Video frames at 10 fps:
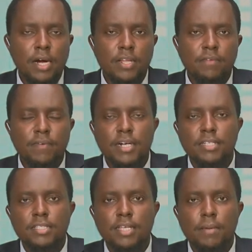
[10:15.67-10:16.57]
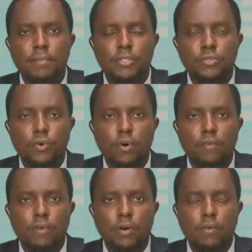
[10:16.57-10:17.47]
another virus came and took
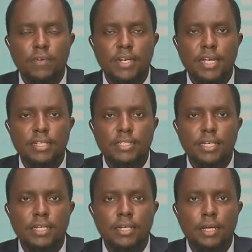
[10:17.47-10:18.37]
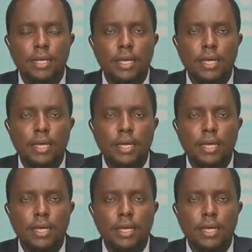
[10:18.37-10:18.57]
over, COVID 19